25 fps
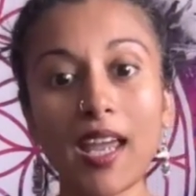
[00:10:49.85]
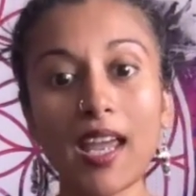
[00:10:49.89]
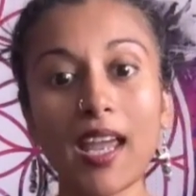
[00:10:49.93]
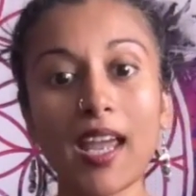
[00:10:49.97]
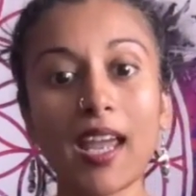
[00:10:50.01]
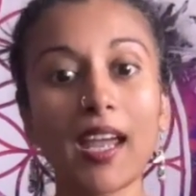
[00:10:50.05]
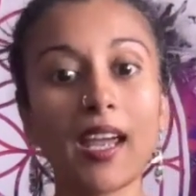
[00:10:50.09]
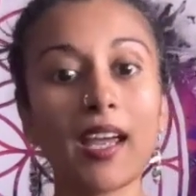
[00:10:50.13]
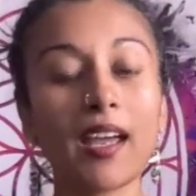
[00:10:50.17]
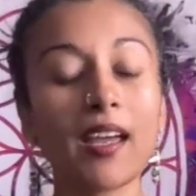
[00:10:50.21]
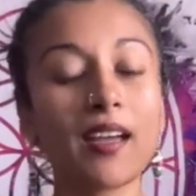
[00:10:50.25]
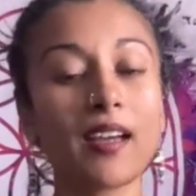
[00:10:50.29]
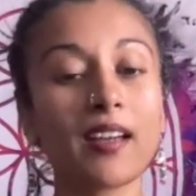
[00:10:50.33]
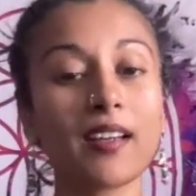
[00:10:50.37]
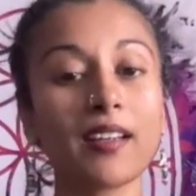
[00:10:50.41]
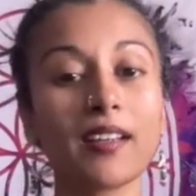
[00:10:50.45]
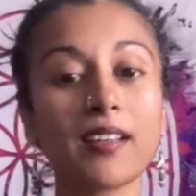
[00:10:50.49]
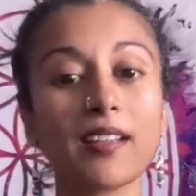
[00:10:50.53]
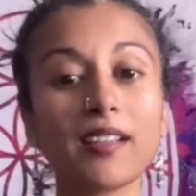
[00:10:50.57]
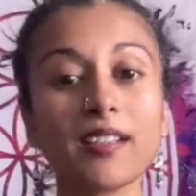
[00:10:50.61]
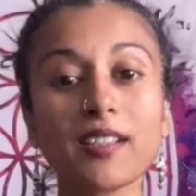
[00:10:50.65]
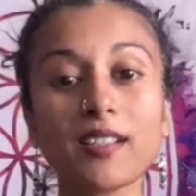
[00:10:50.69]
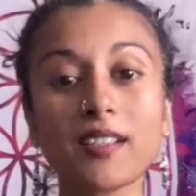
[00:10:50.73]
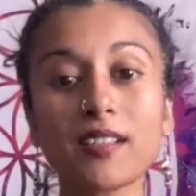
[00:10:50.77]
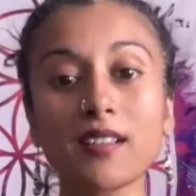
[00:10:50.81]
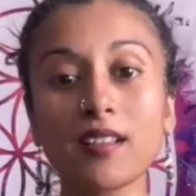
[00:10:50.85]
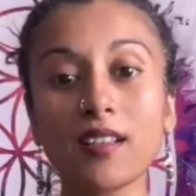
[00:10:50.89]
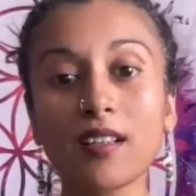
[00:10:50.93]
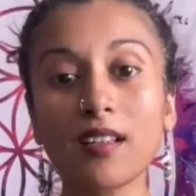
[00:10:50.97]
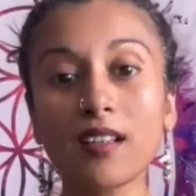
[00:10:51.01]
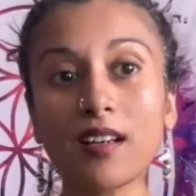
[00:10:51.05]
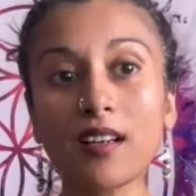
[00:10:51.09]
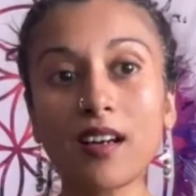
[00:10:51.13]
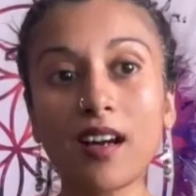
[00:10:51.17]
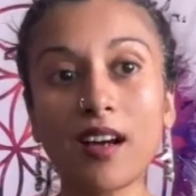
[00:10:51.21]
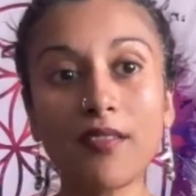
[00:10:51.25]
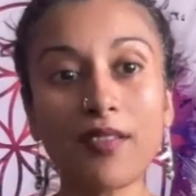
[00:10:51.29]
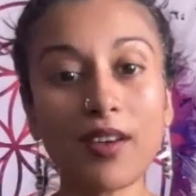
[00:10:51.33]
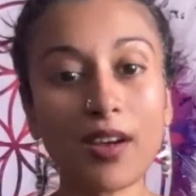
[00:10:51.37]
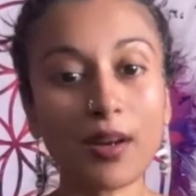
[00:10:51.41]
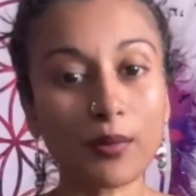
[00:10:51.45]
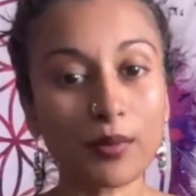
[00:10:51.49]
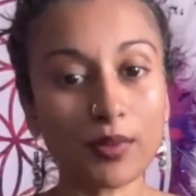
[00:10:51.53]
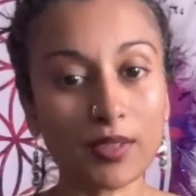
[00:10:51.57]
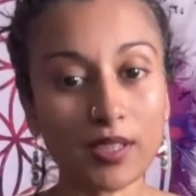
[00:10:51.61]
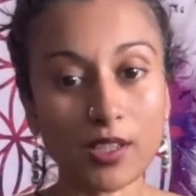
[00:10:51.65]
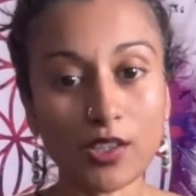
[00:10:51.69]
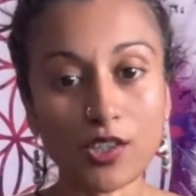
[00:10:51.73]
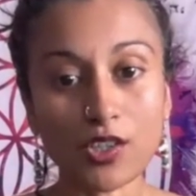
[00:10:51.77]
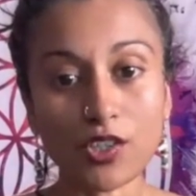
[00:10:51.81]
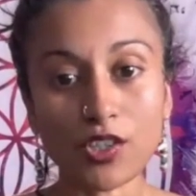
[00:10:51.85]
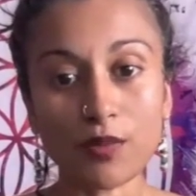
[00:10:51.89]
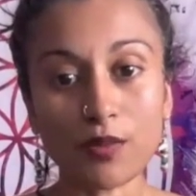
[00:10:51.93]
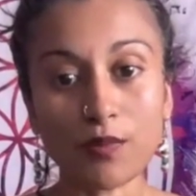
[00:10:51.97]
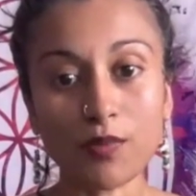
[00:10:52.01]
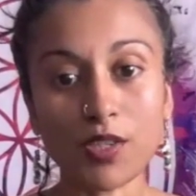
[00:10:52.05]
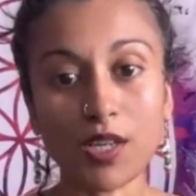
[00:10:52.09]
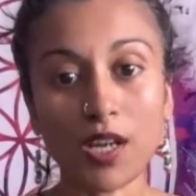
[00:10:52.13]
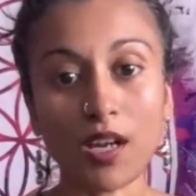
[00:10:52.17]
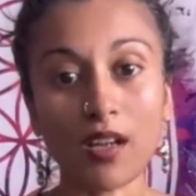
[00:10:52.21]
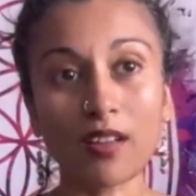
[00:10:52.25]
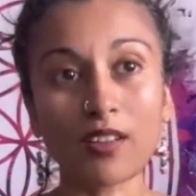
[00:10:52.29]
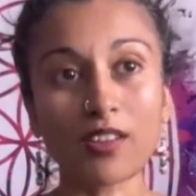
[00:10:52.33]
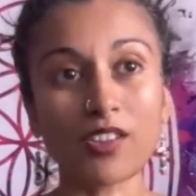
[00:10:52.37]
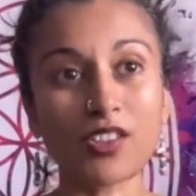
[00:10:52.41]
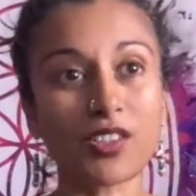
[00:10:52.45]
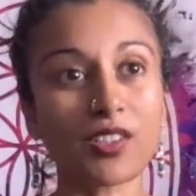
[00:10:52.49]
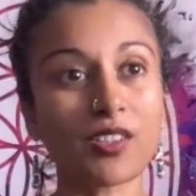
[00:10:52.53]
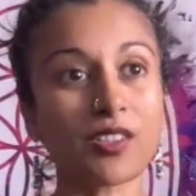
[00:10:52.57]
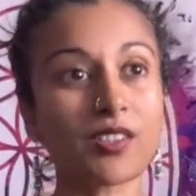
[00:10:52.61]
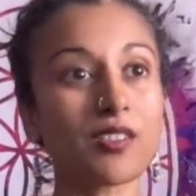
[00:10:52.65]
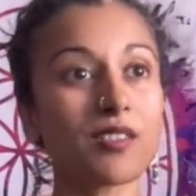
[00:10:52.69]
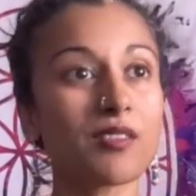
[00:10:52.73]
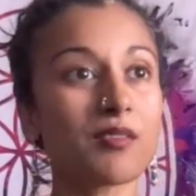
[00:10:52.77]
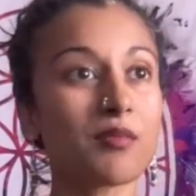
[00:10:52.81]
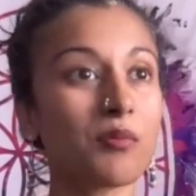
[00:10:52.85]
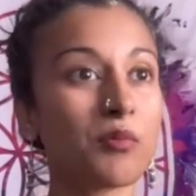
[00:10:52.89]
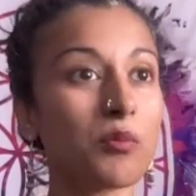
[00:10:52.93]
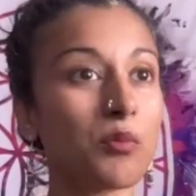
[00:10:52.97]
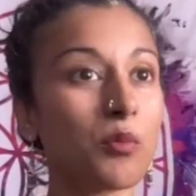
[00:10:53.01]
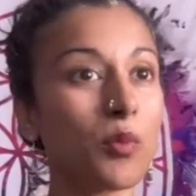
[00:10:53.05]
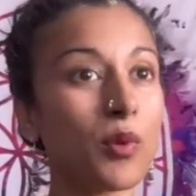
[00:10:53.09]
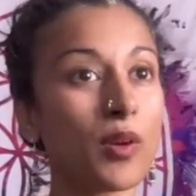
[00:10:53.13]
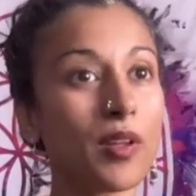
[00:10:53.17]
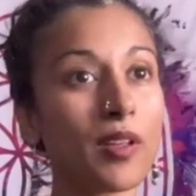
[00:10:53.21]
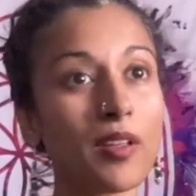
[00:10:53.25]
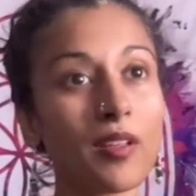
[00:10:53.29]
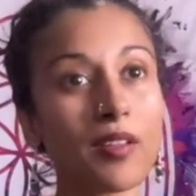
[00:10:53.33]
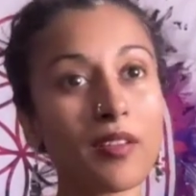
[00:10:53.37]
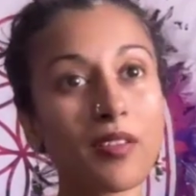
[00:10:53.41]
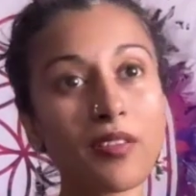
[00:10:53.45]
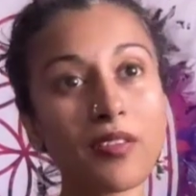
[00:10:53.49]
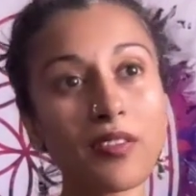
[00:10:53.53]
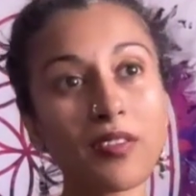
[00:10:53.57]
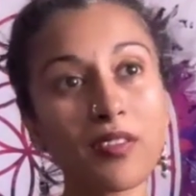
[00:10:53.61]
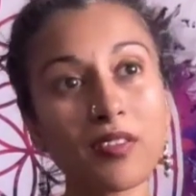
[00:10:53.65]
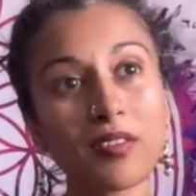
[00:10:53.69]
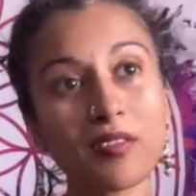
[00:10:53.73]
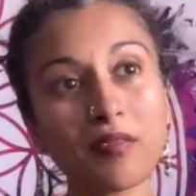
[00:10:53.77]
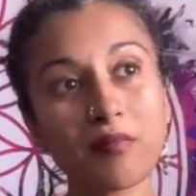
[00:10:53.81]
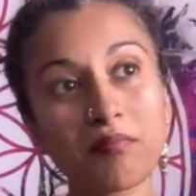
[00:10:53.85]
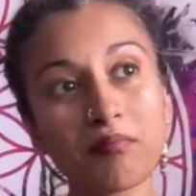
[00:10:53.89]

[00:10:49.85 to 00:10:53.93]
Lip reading: And I've had relationship challenges with